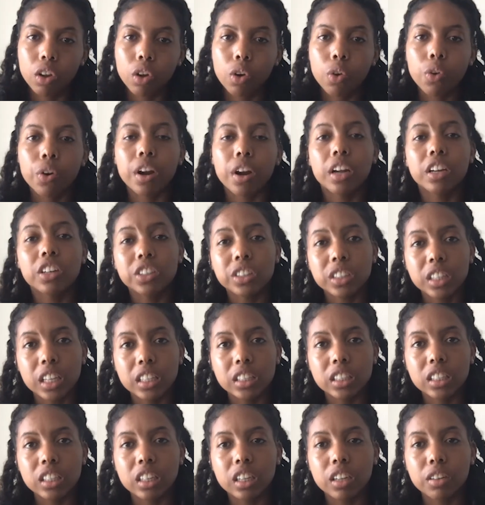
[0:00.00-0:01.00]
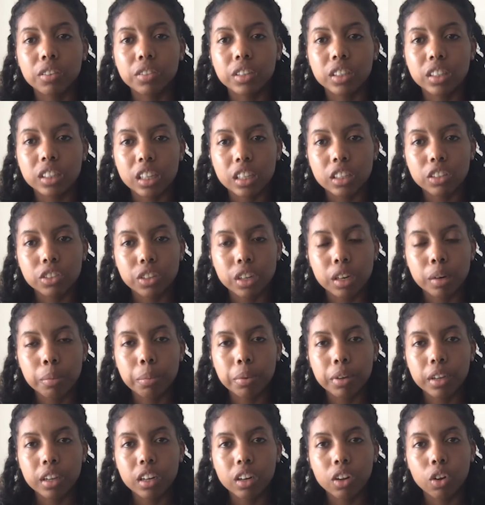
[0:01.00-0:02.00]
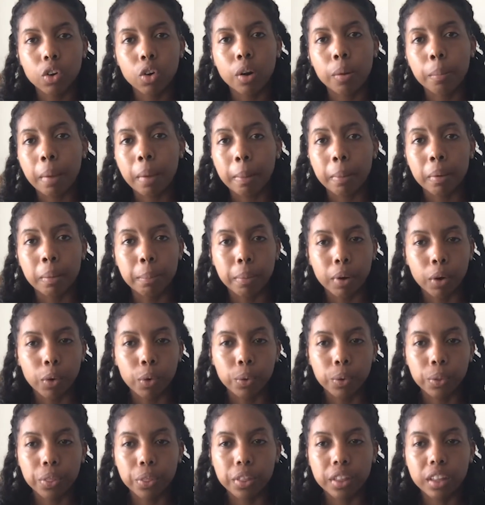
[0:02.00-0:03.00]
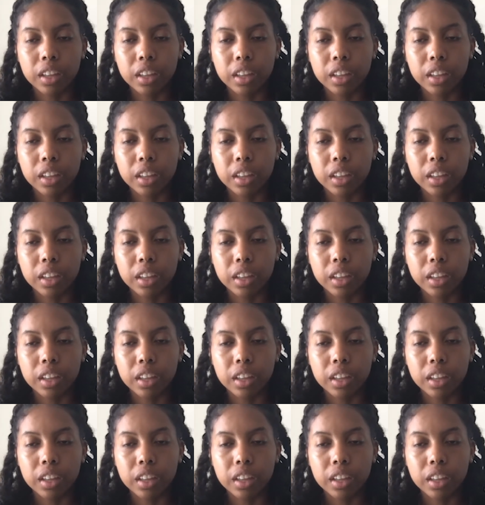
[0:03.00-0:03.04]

or undersensitive to sensory input, or maybe both.